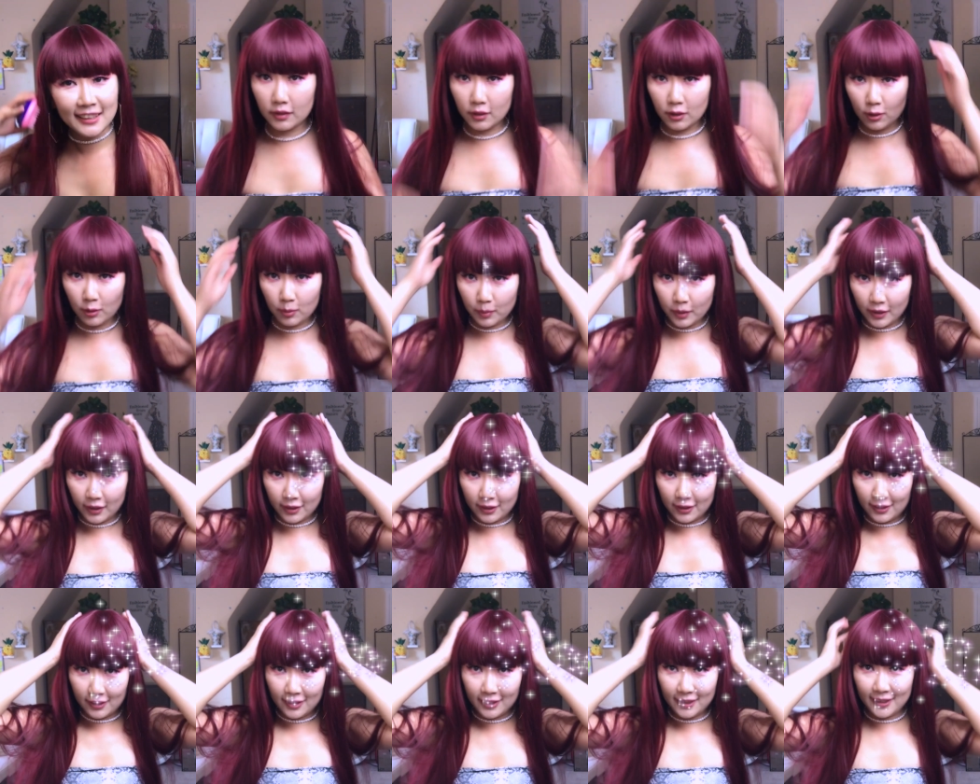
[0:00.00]
Oh my
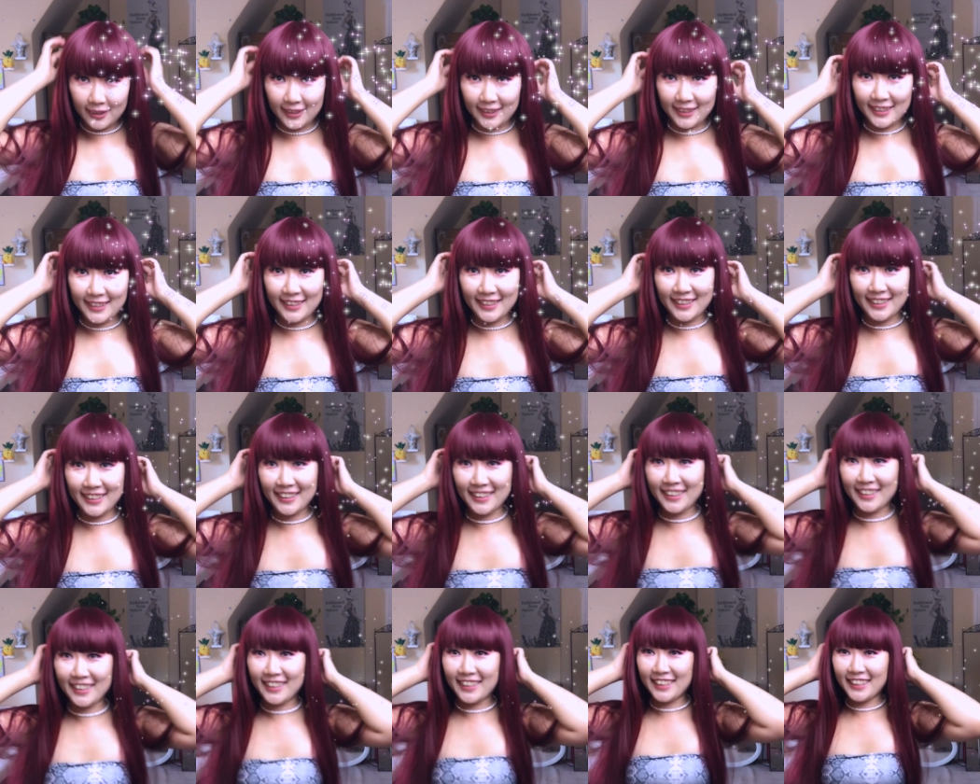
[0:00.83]
gosh,
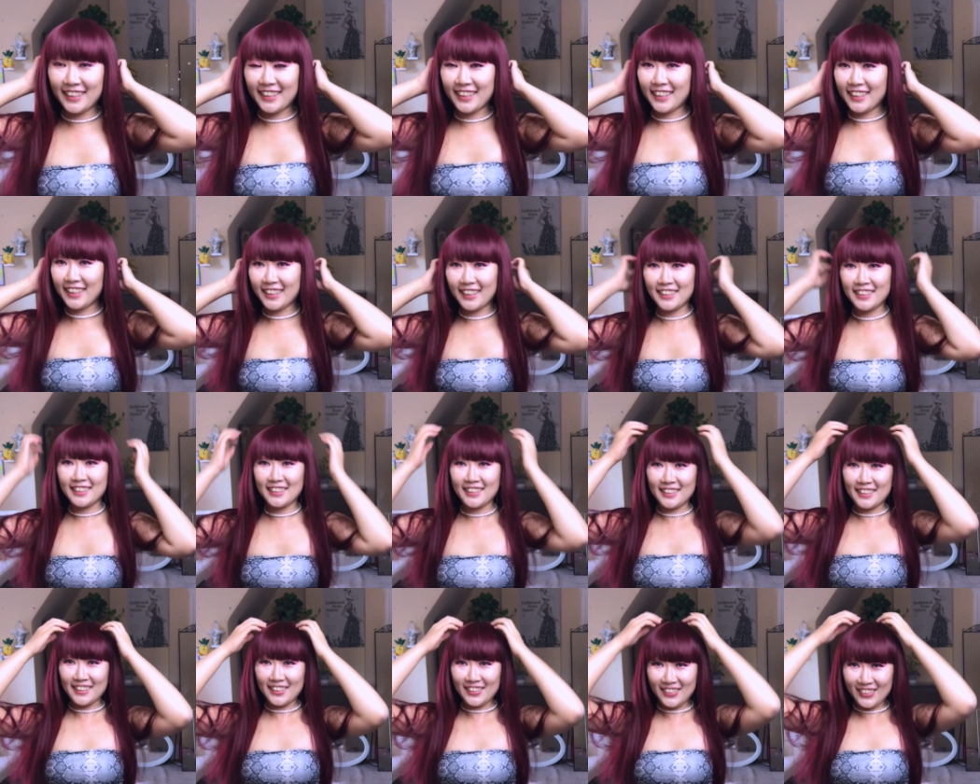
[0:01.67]

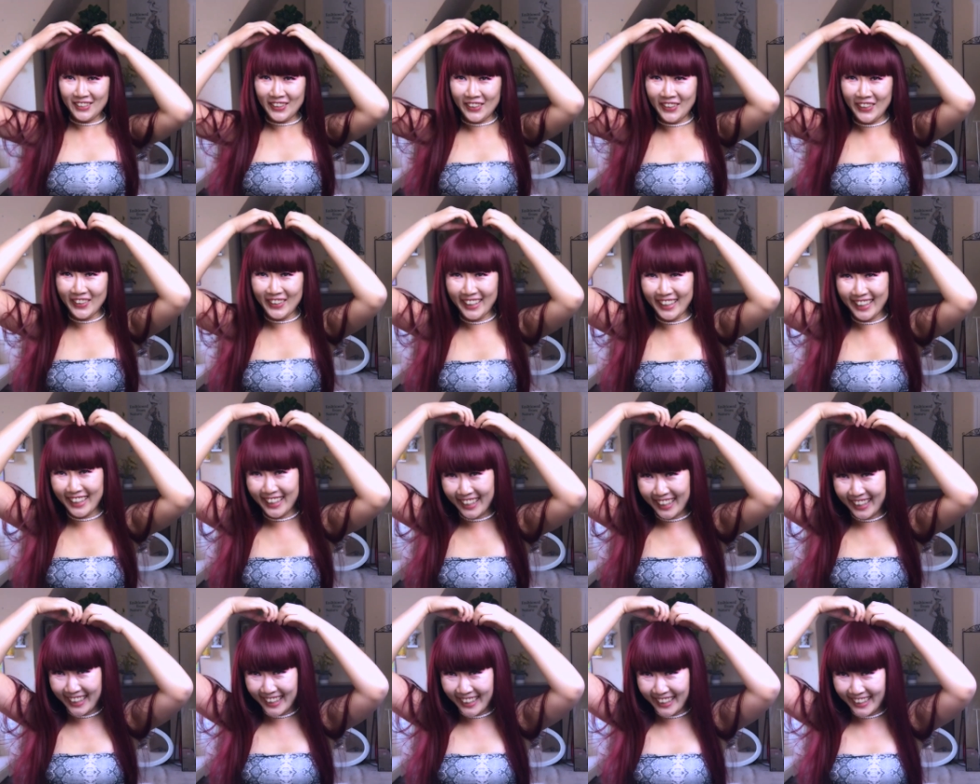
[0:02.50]
so
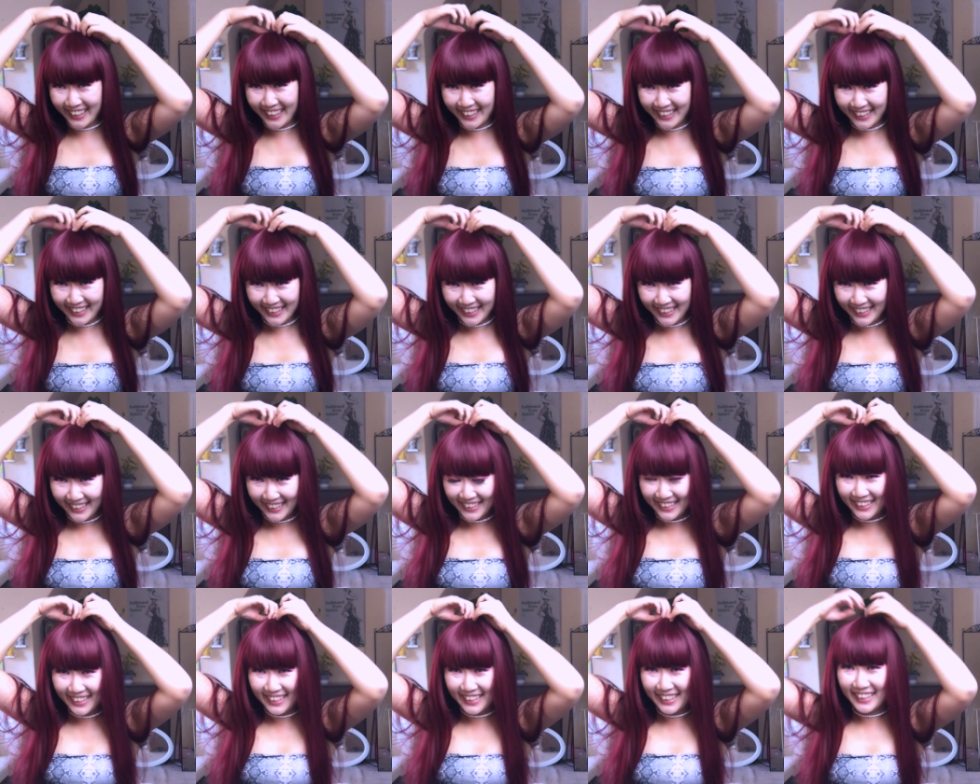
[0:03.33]
weird,
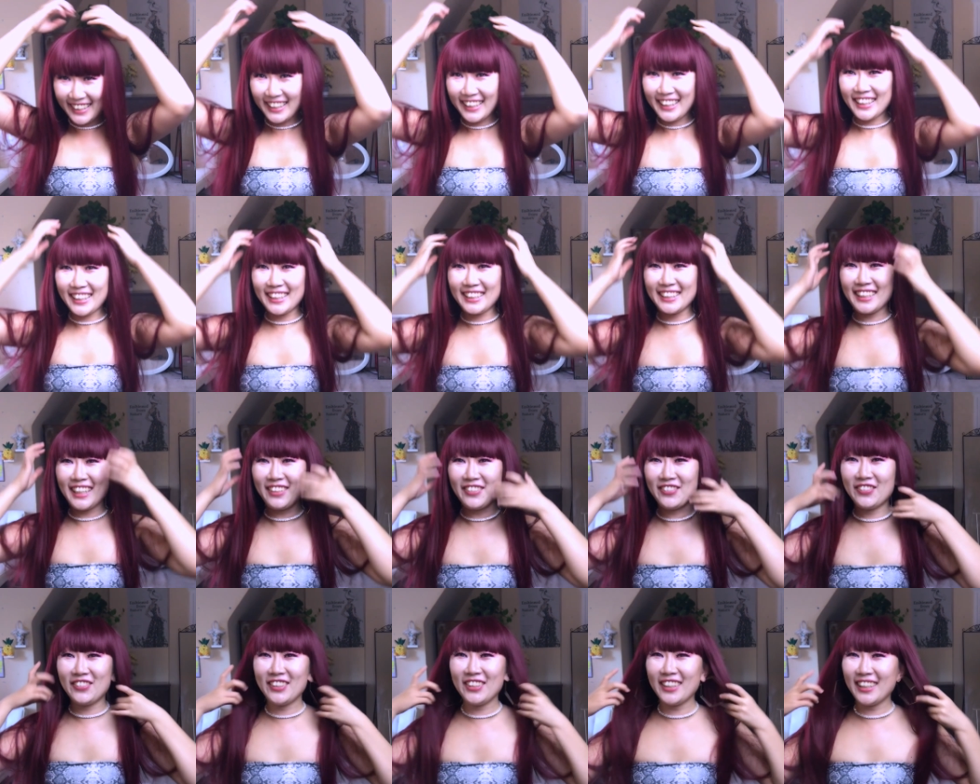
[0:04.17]
because
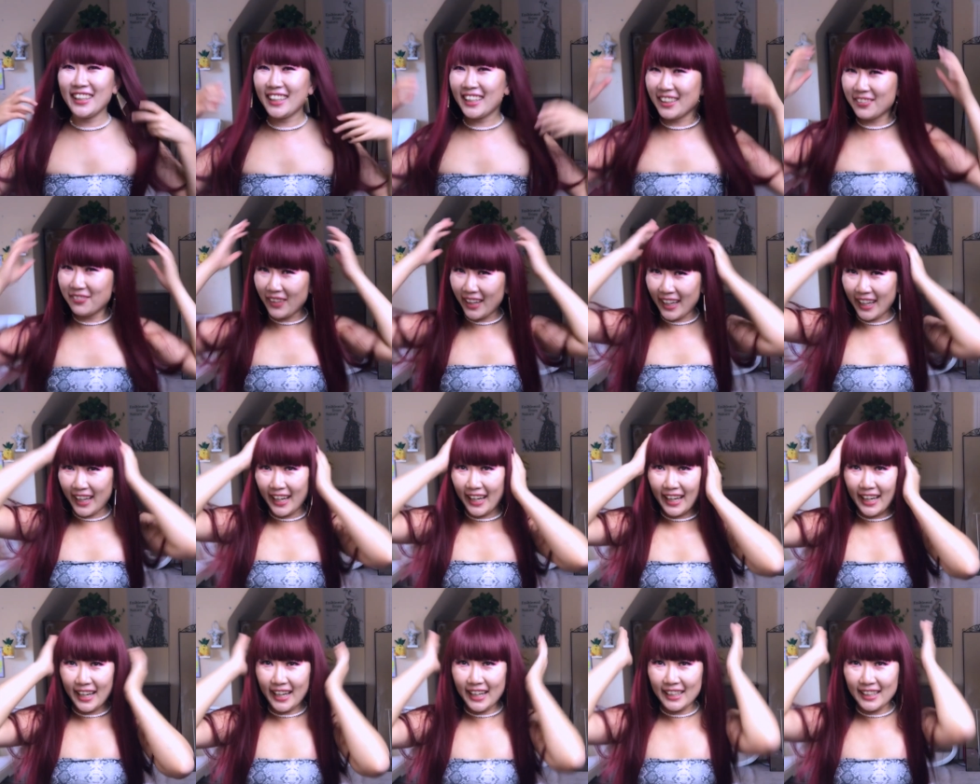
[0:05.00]
I feel like my
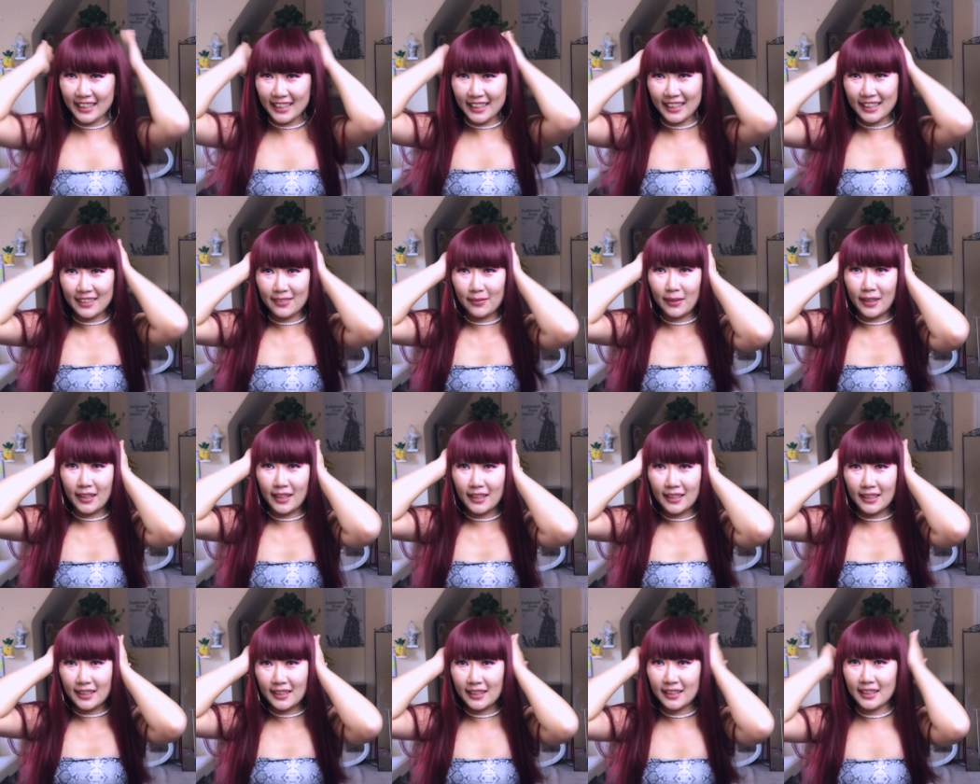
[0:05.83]
head, this
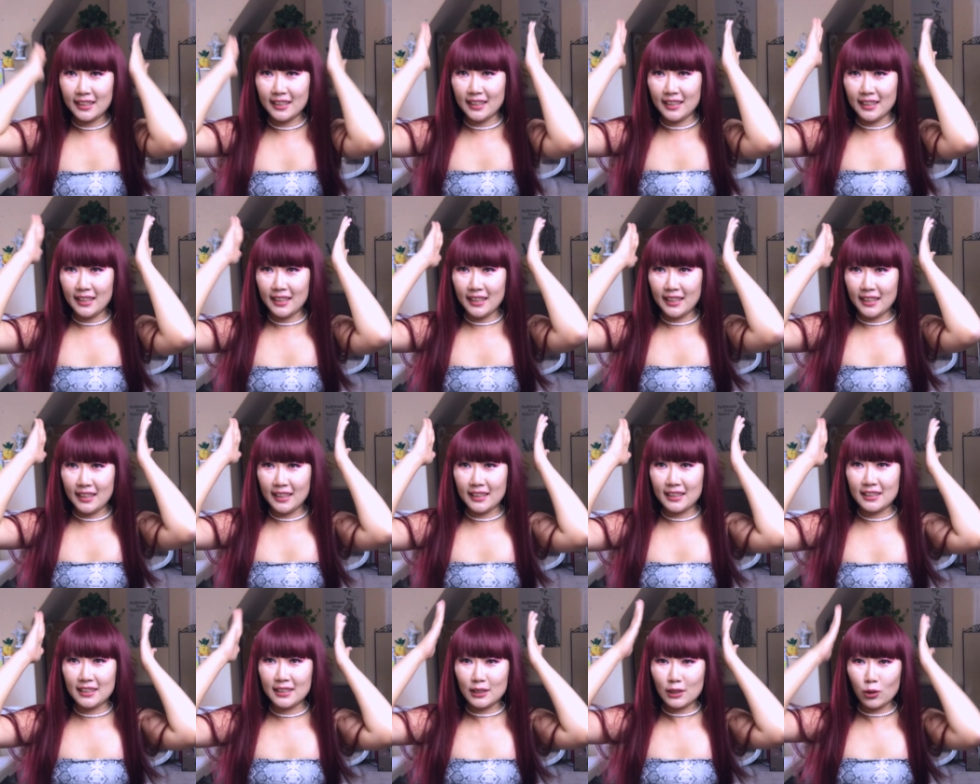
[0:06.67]
part
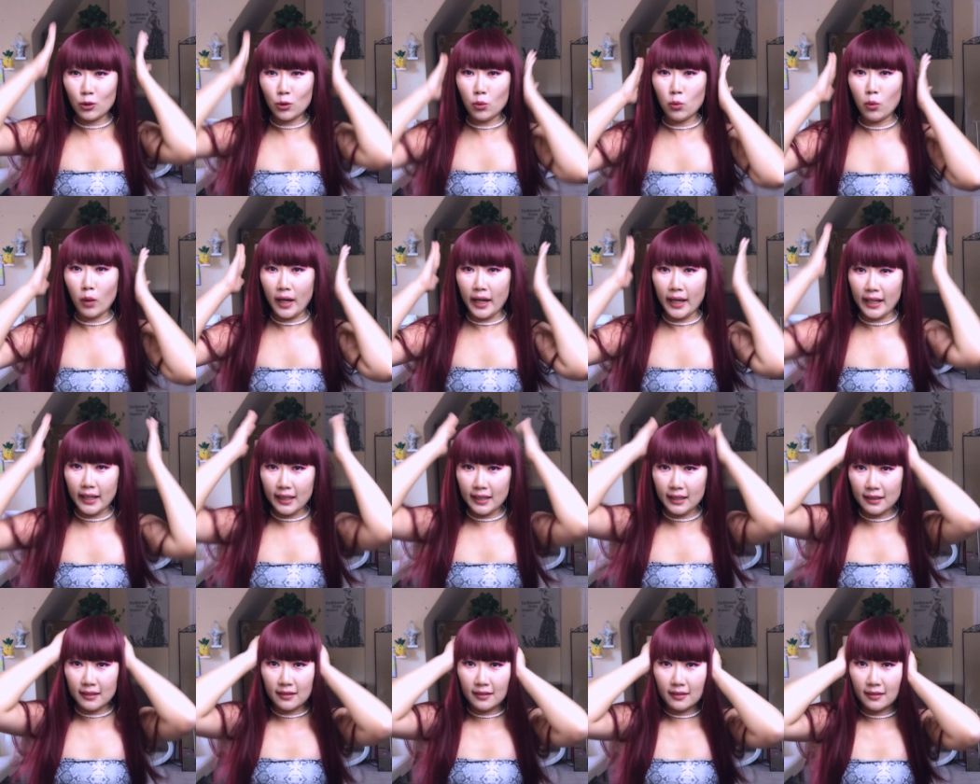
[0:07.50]
is so
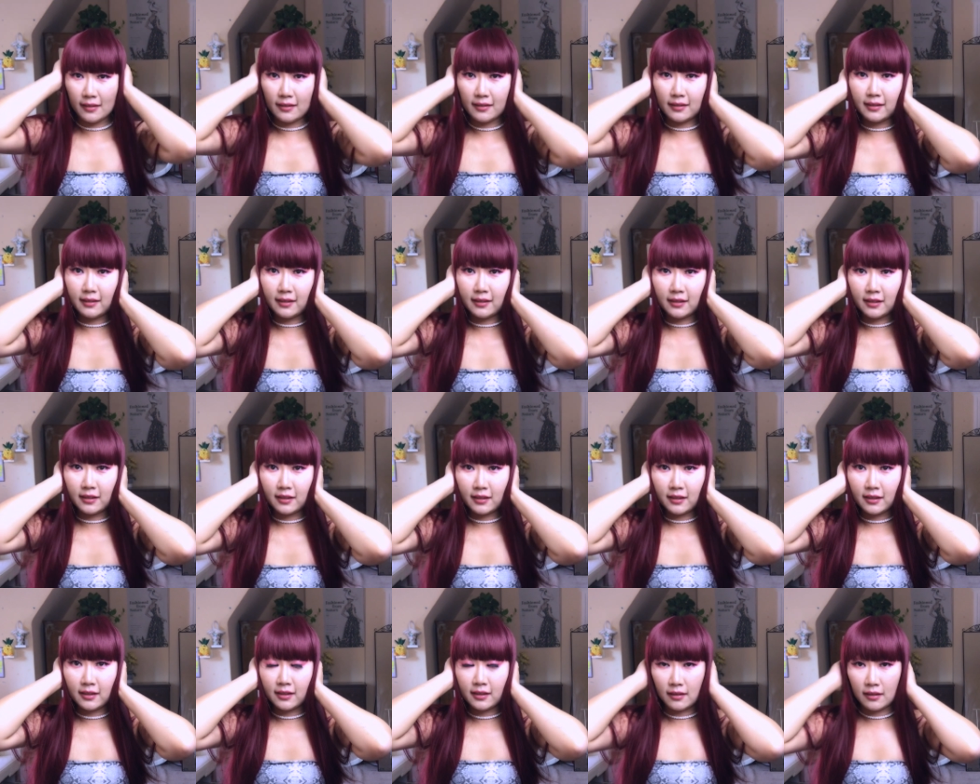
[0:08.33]
wide
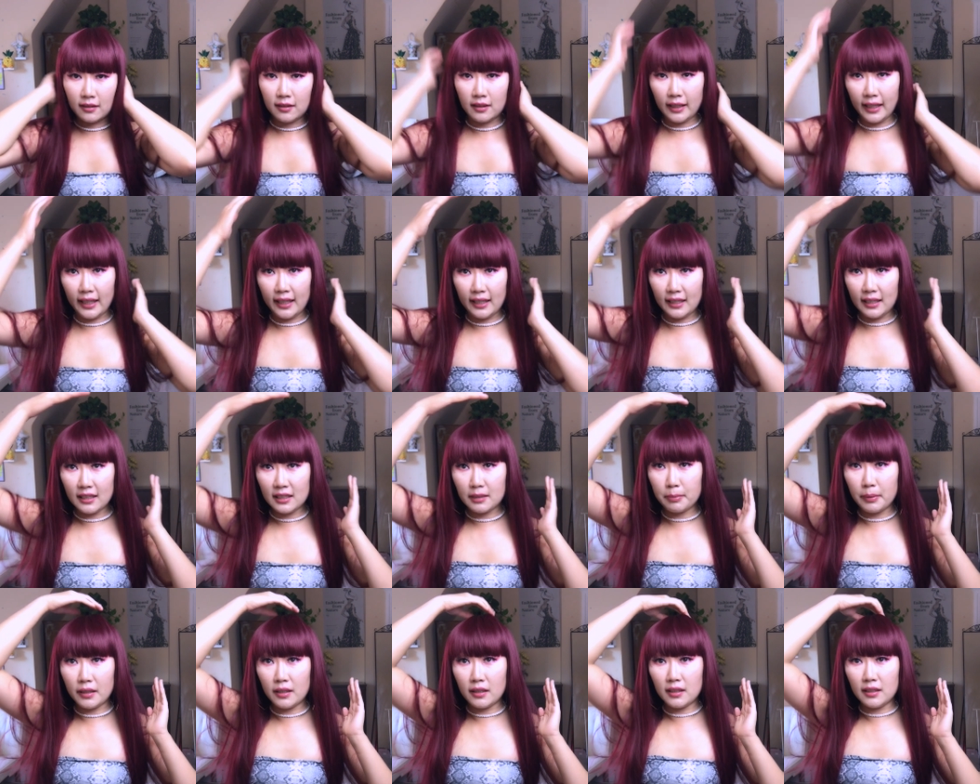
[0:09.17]
and
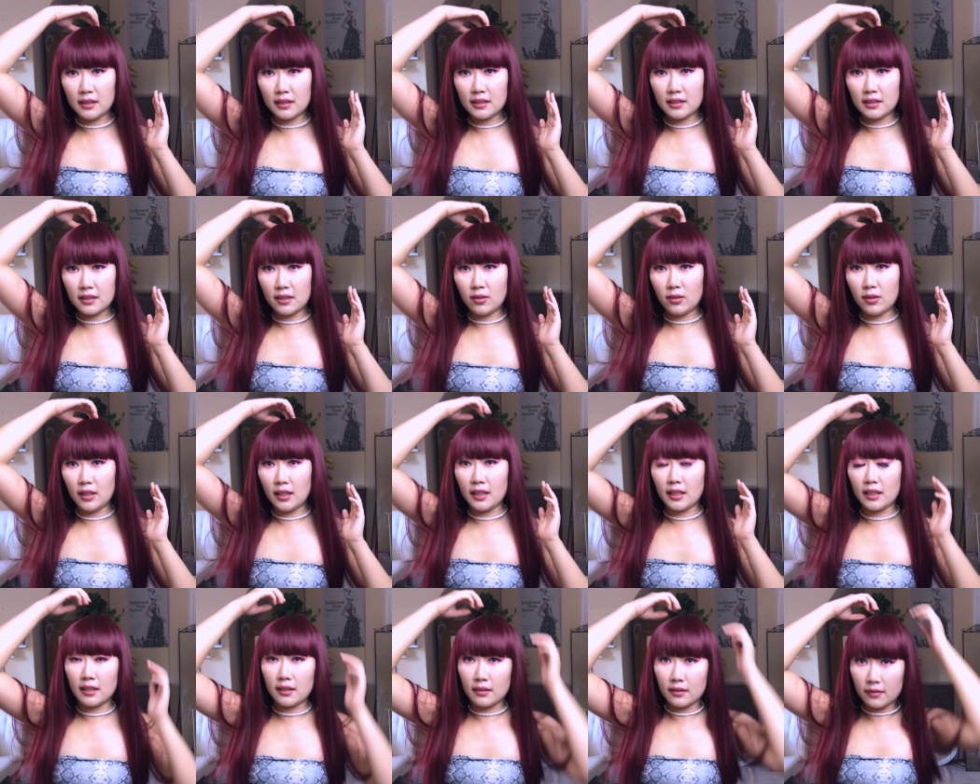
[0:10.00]
this part is so
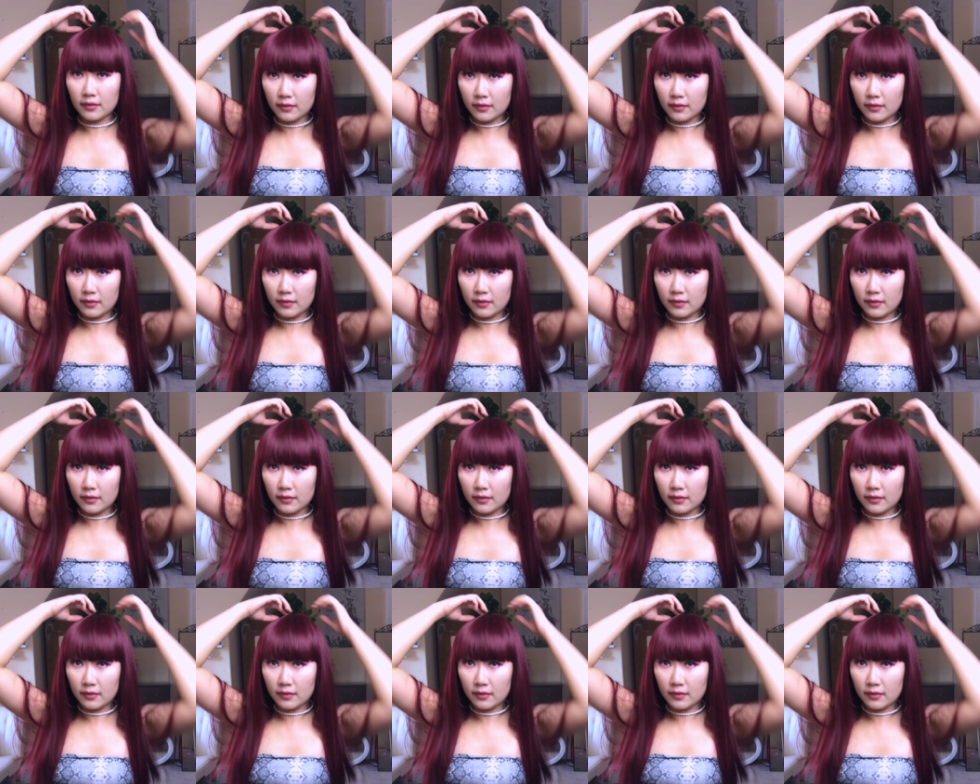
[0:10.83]
like